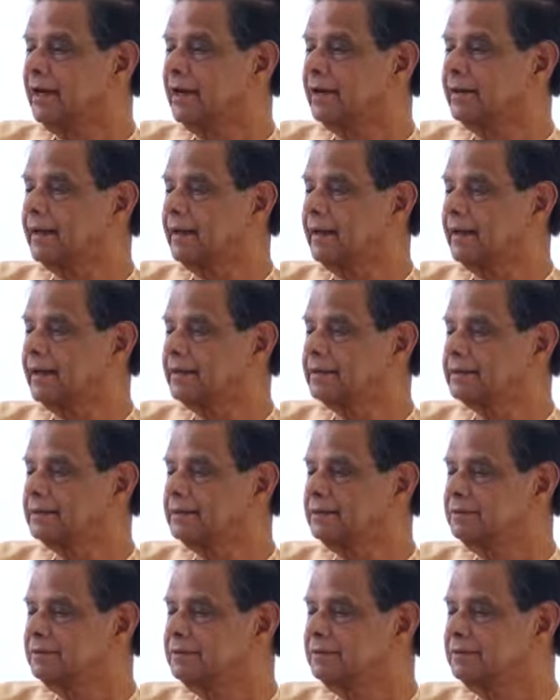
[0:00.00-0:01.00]
it
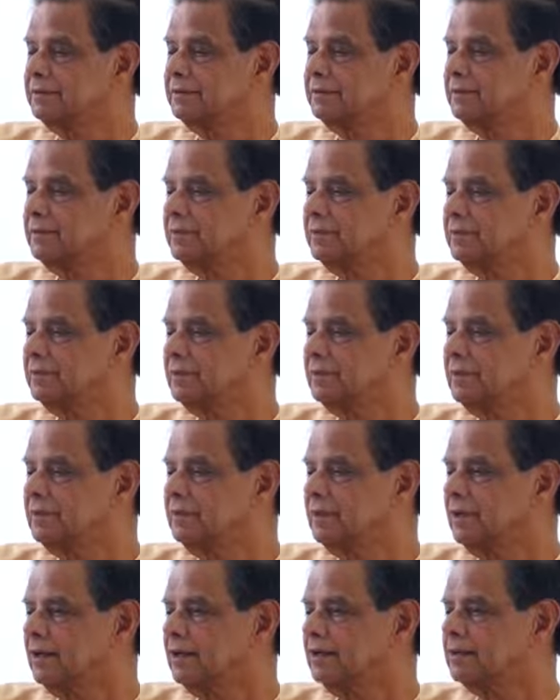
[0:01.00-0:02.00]
has
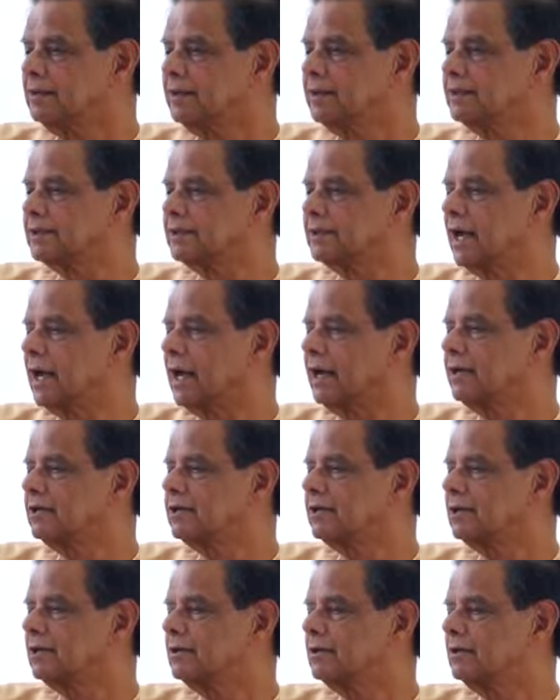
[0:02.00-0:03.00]
the
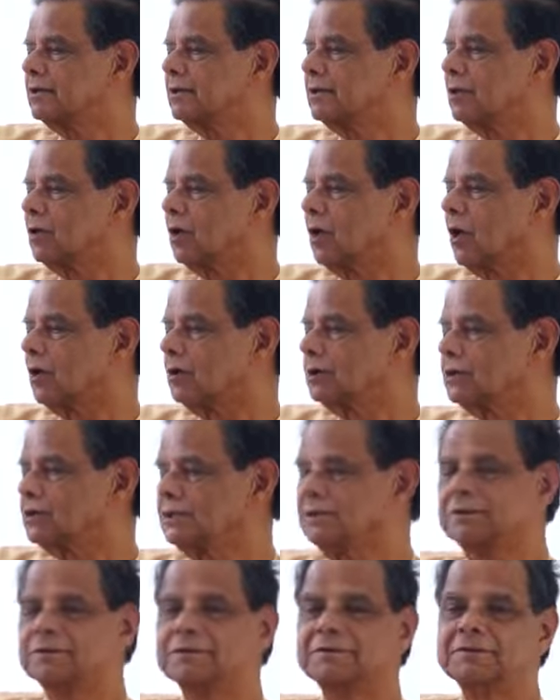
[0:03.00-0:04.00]
sanction of the gods.